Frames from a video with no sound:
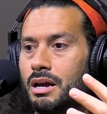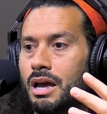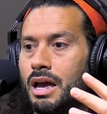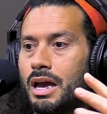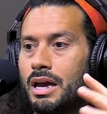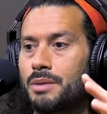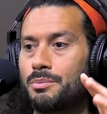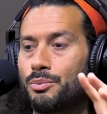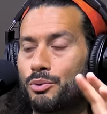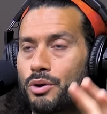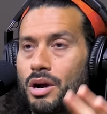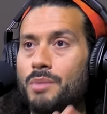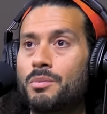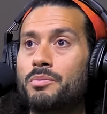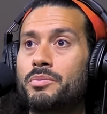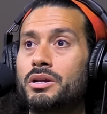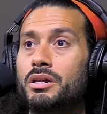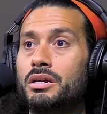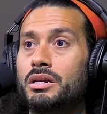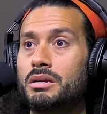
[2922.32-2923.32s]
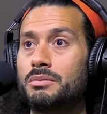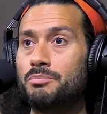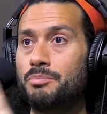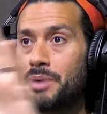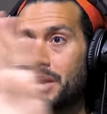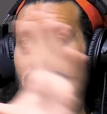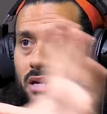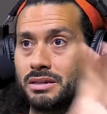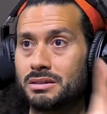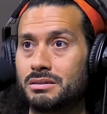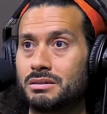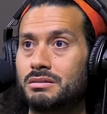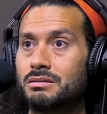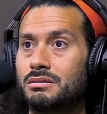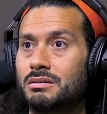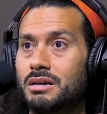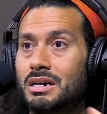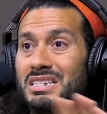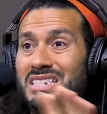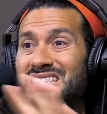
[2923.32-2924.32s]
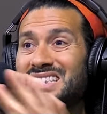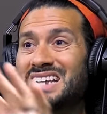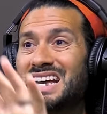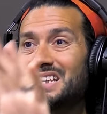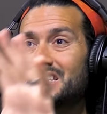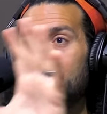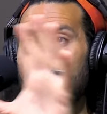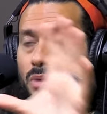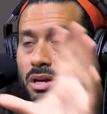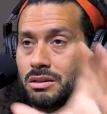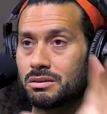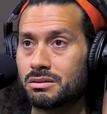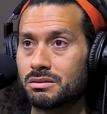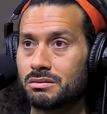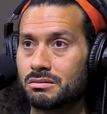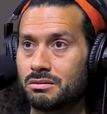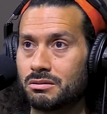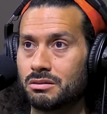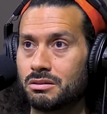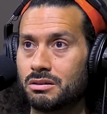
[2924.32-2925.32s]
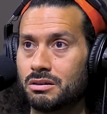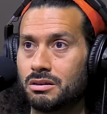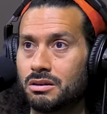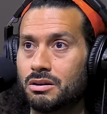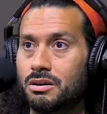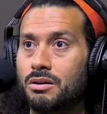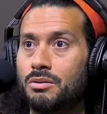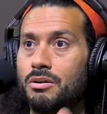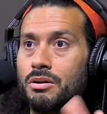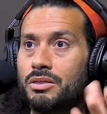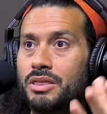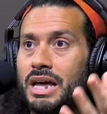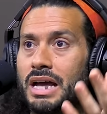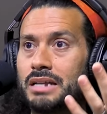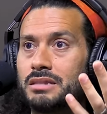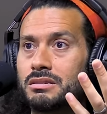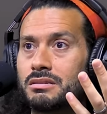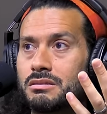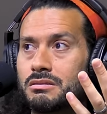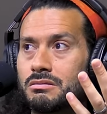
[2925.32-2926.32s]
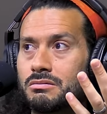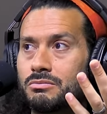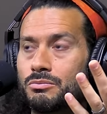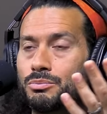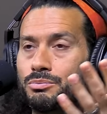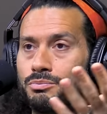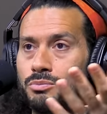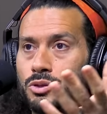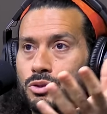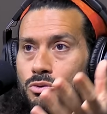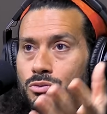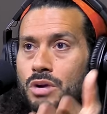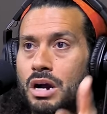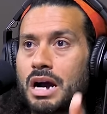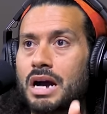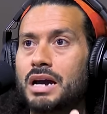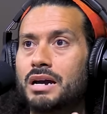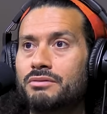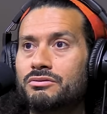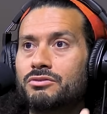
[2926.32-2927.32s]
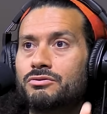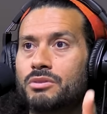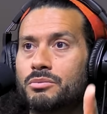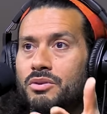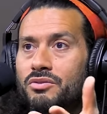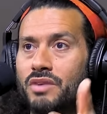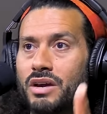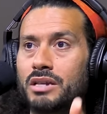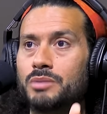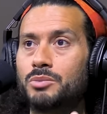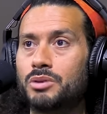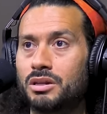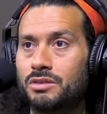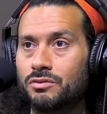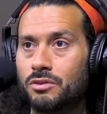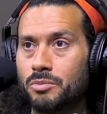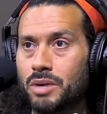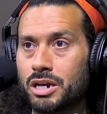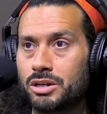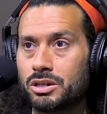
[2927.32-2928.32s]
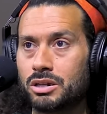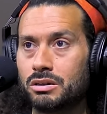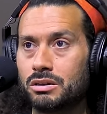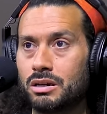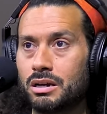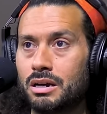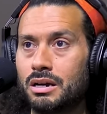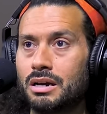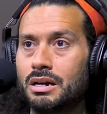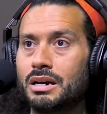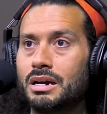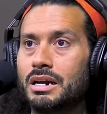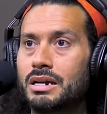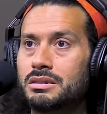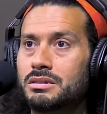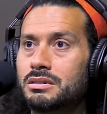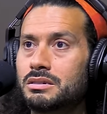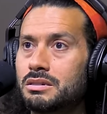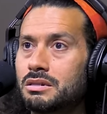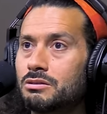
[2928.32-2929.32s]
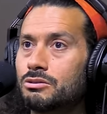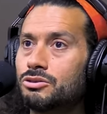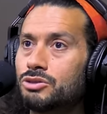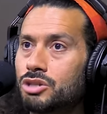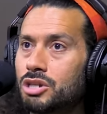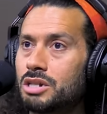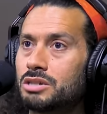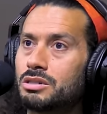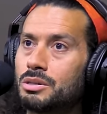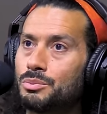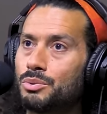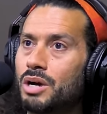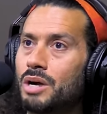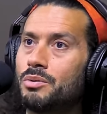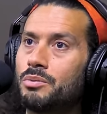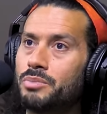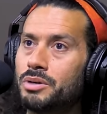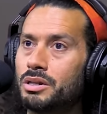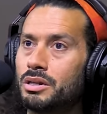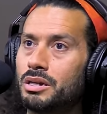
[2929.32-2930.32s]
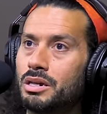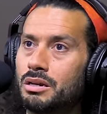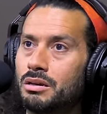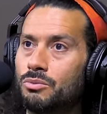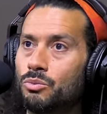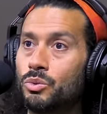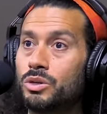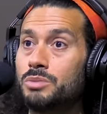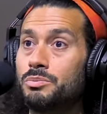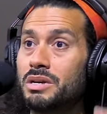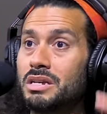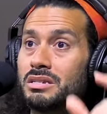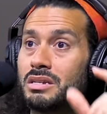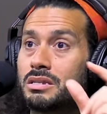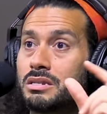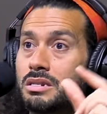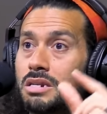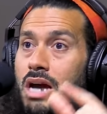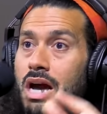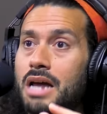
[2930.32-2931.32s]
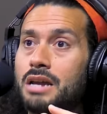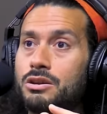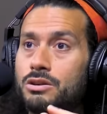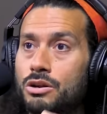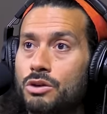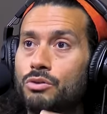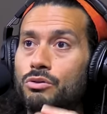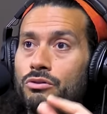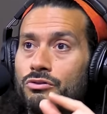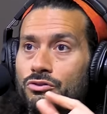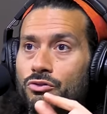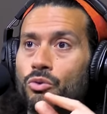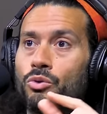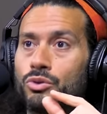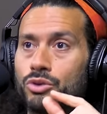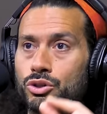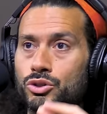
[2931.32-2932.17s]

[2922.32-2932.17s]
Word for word: a probability based assessment that's derived from available information it's still just a probability, which means it's not known for